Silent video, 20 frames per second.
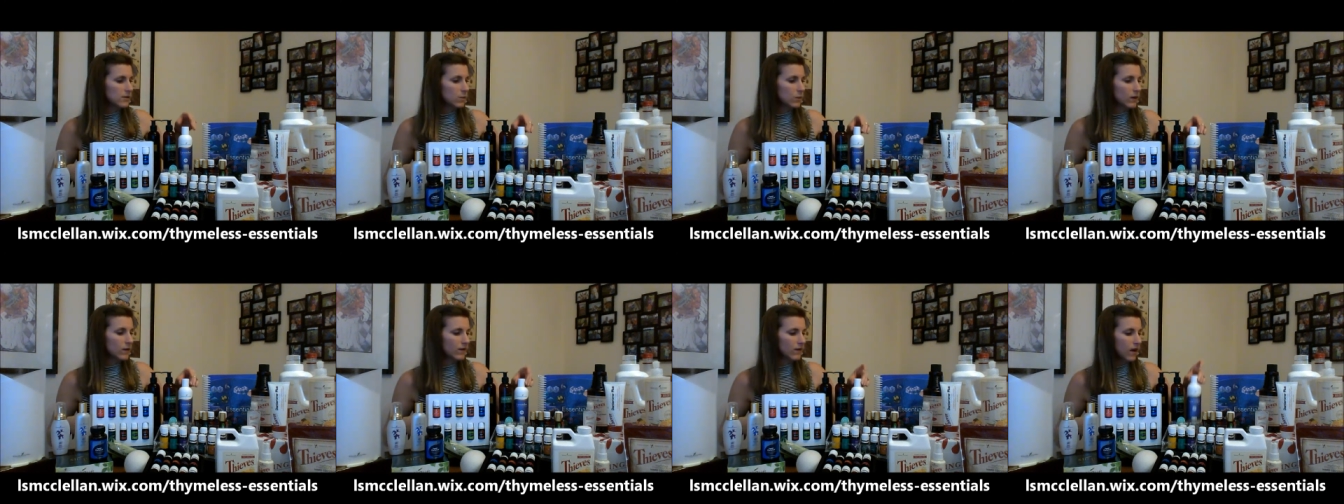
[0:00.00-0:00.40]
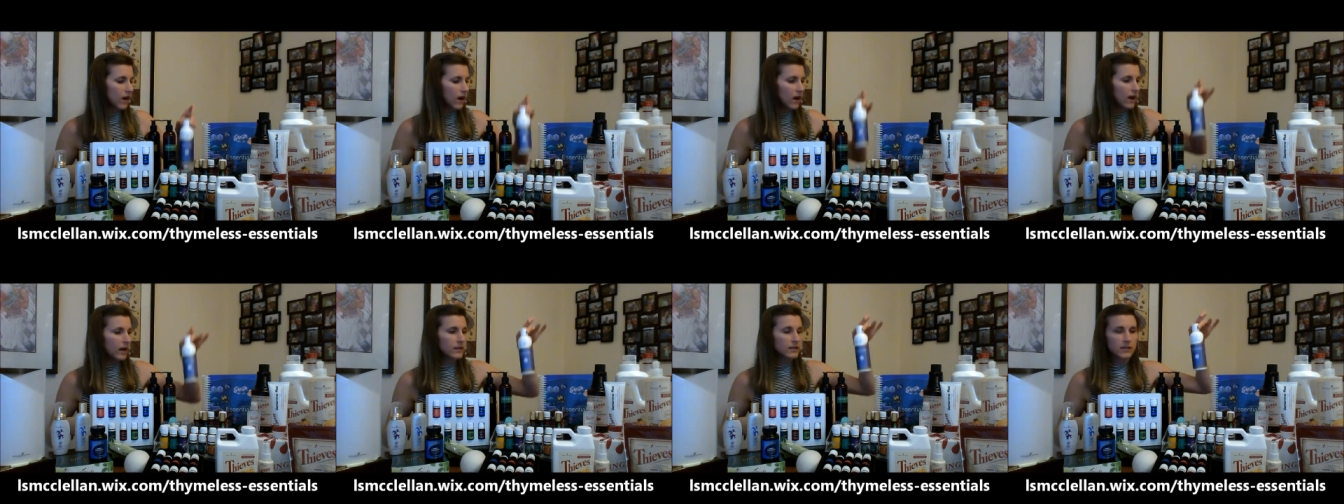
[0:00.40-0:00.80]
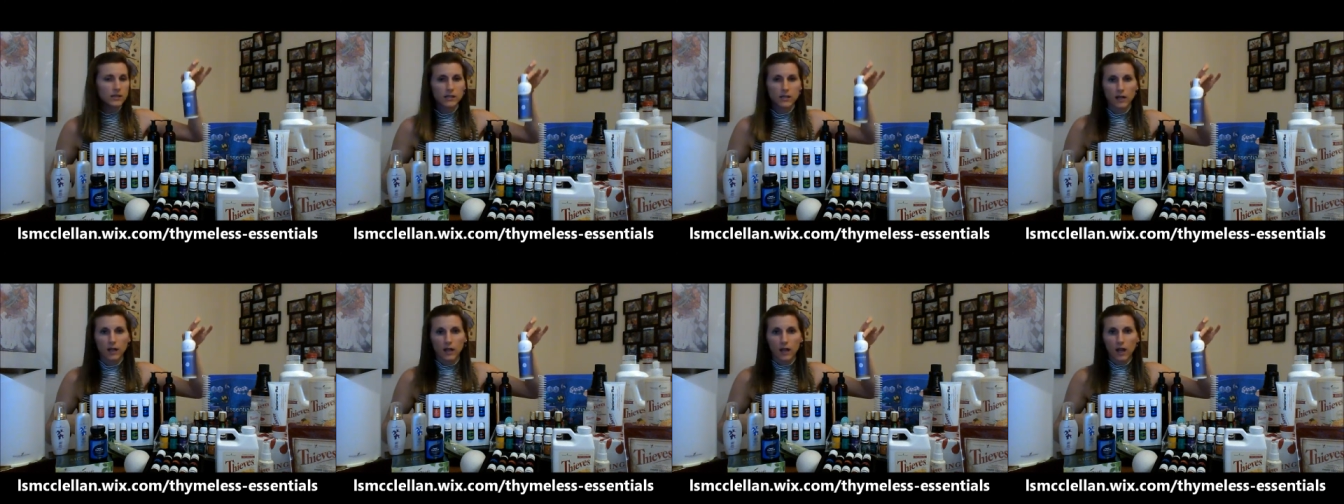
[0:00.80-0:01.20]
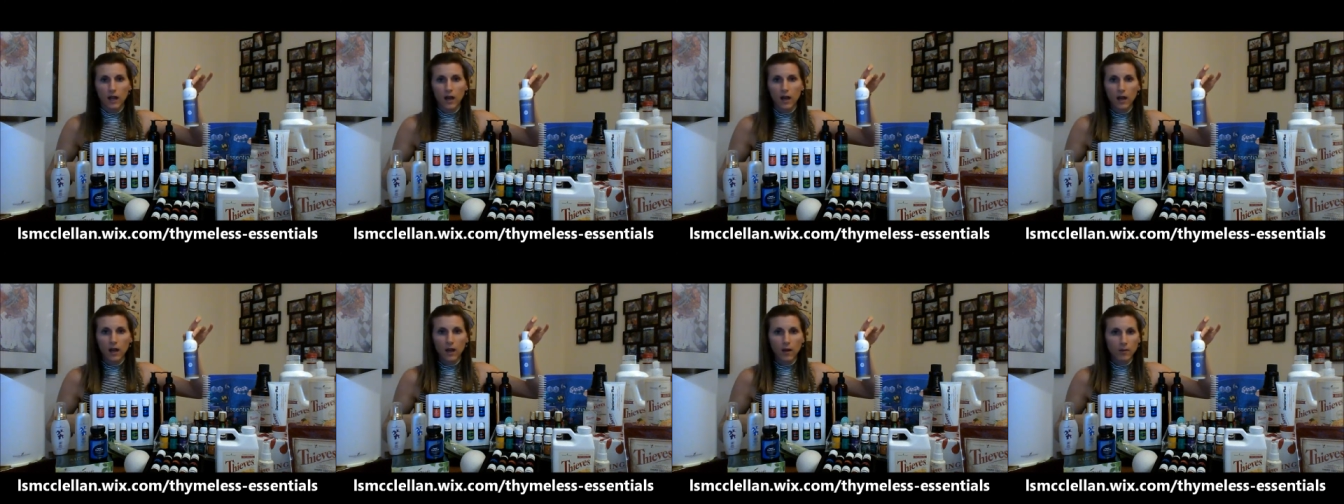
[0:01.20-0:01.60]
We've got
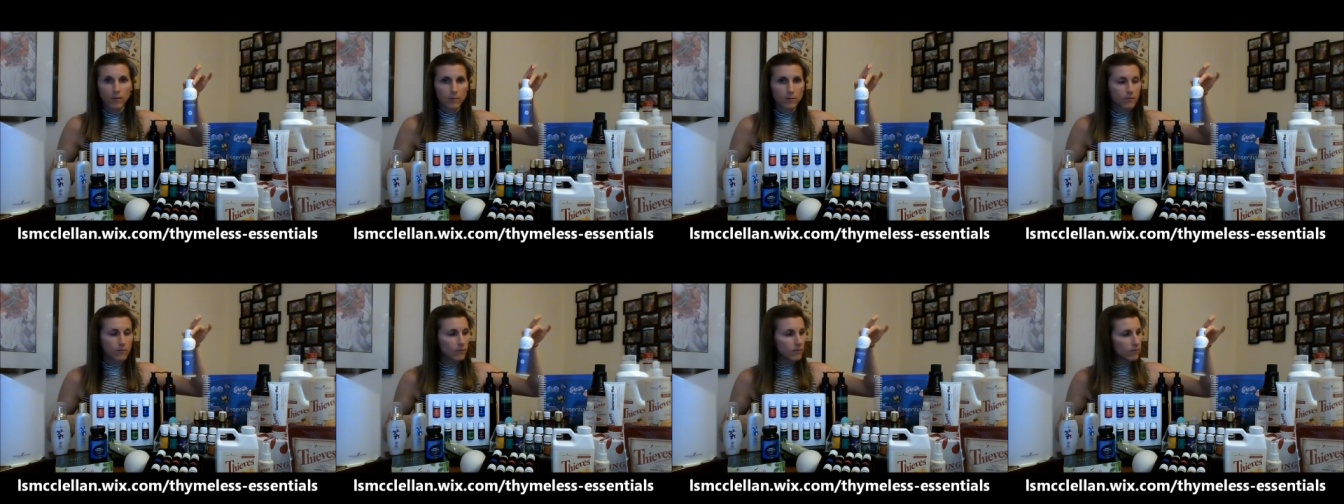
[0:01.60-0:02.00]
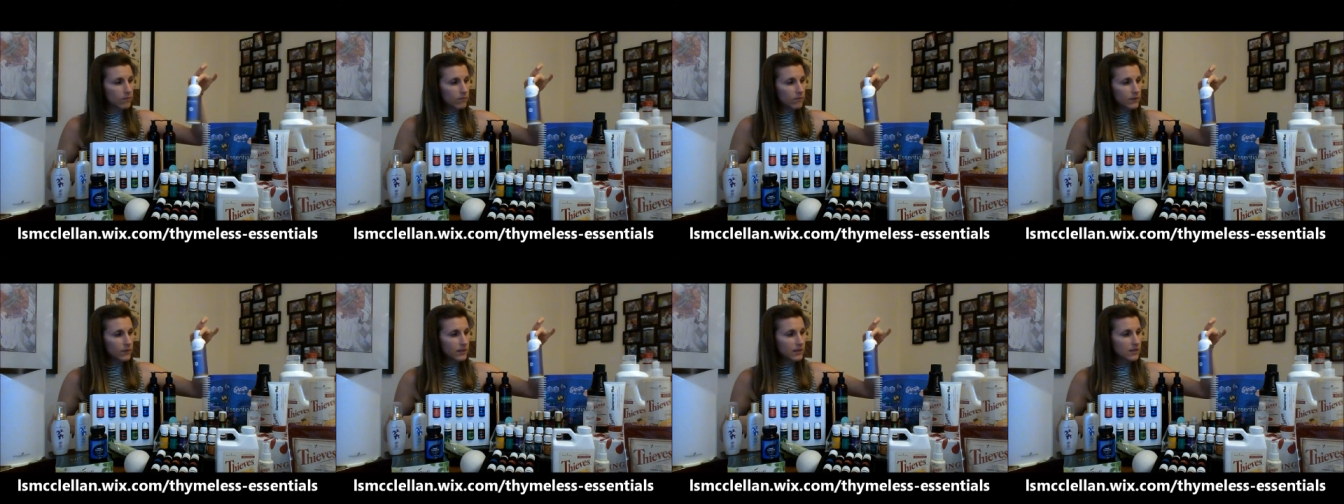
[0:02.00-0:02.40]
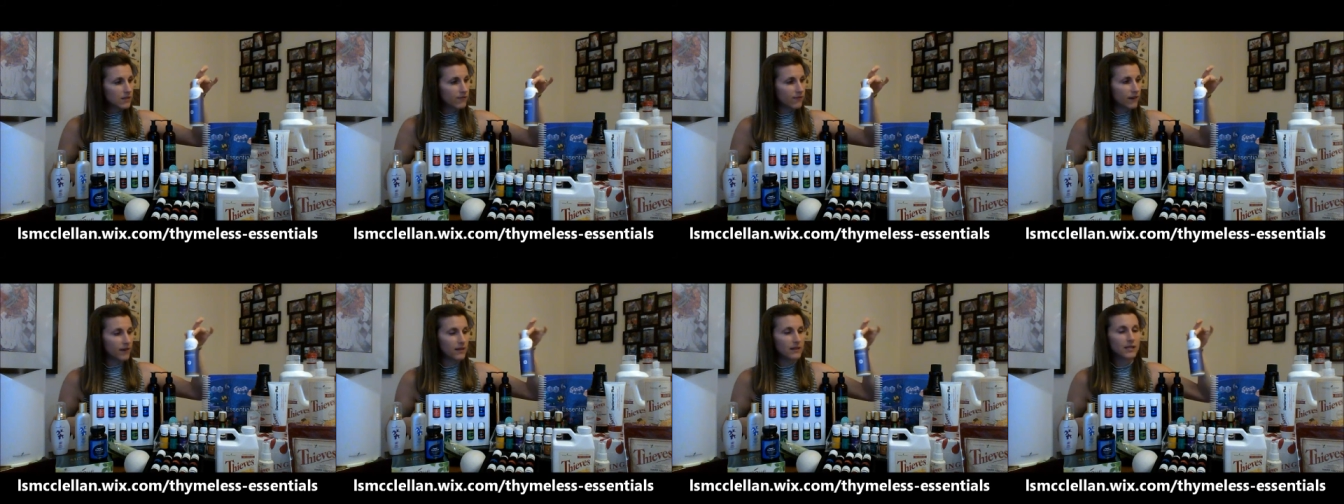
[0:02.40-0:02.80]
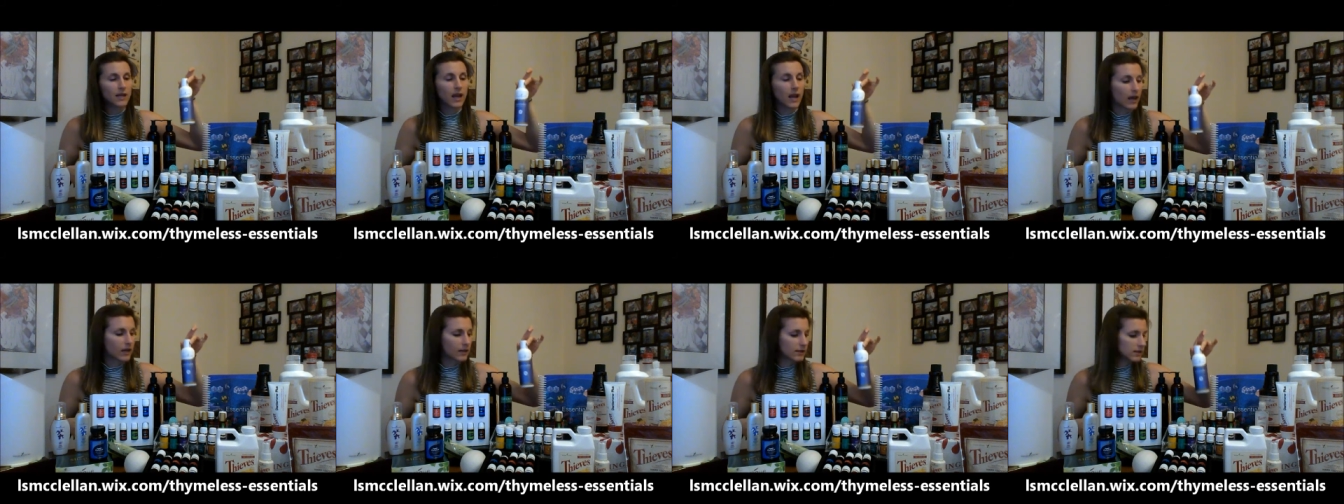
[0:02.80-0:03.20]
this
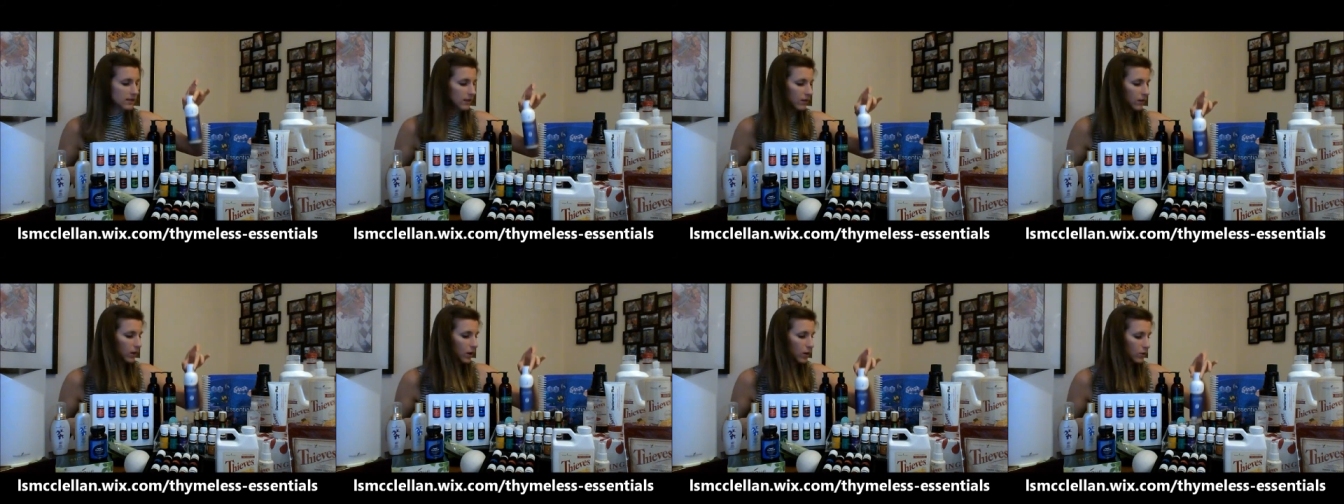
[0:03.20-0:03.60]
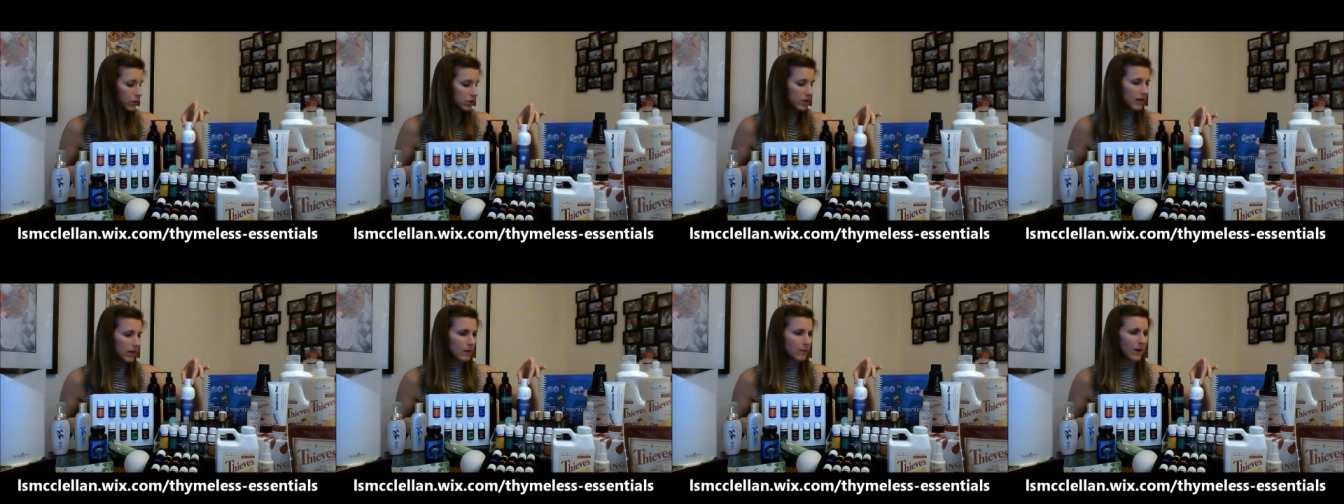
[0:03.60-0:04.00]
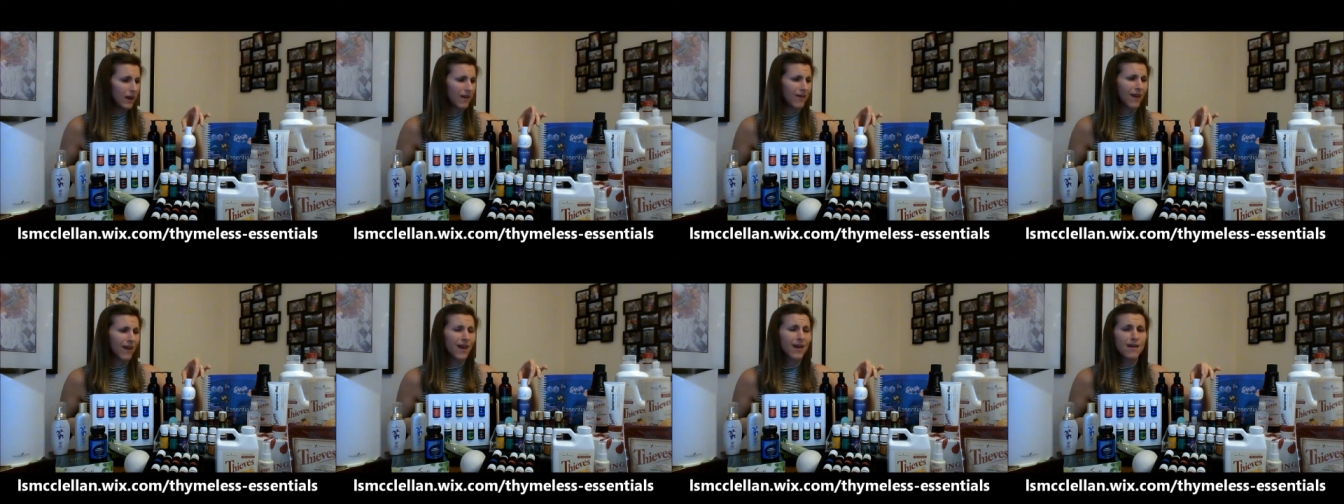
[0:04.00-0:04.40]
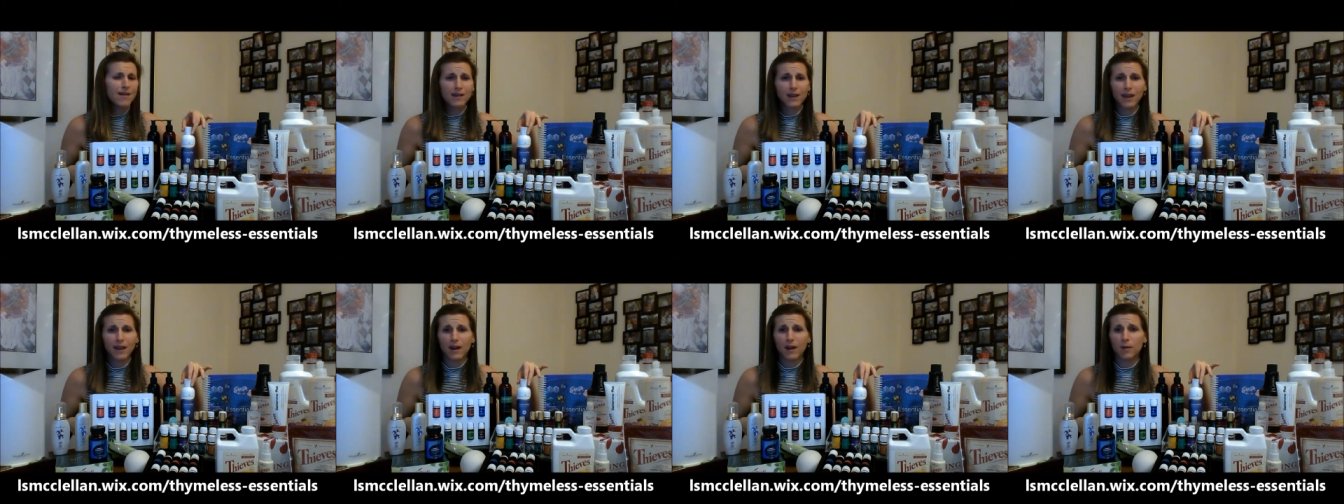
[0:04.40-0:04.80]
fantastic lotion. We have hair
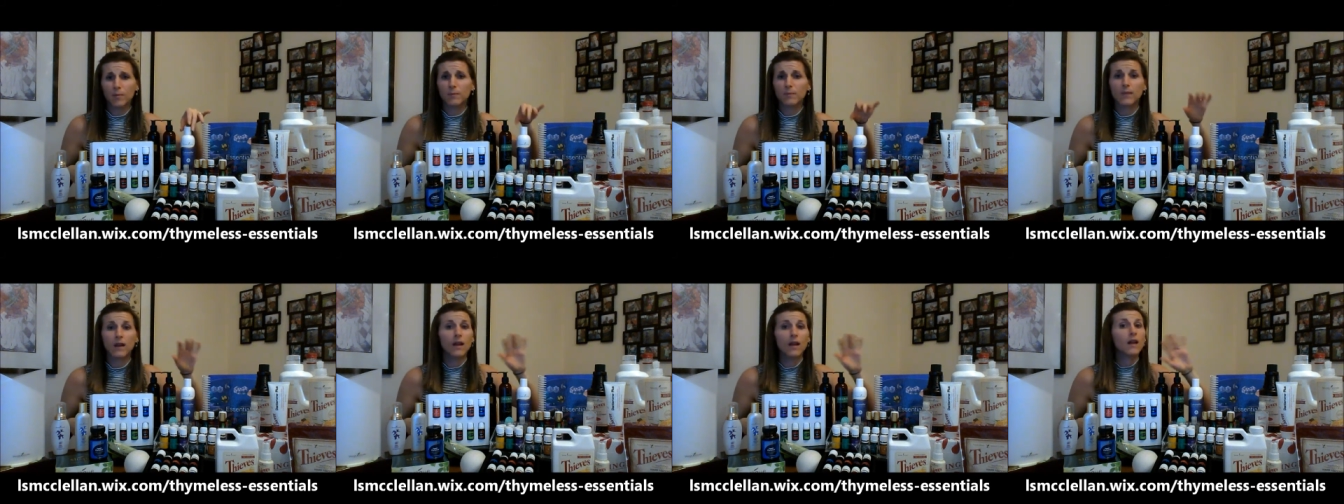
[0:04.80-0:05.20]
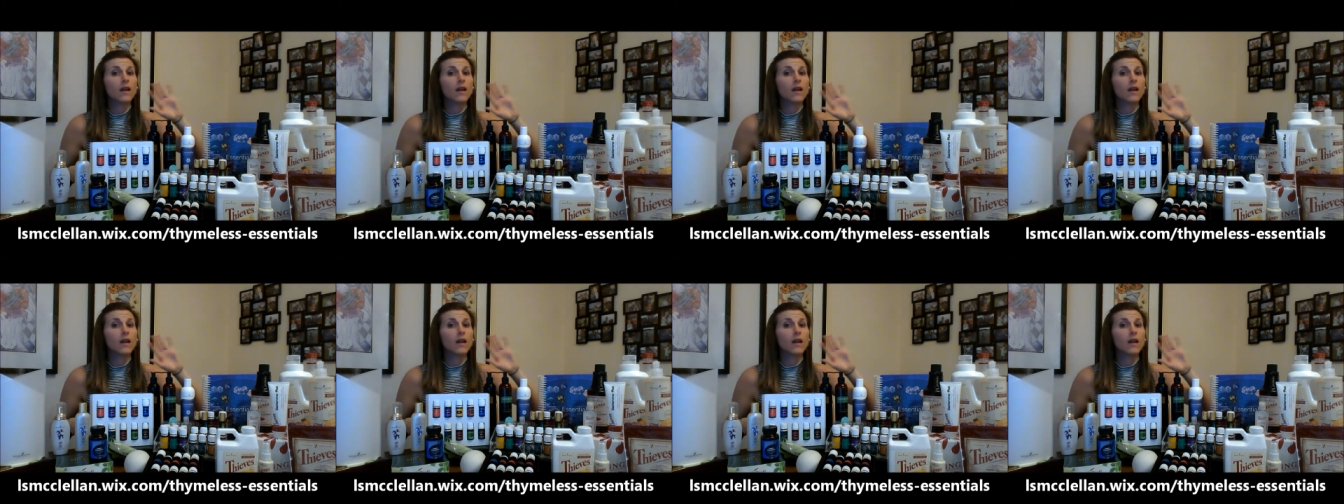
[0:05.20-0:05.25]
care.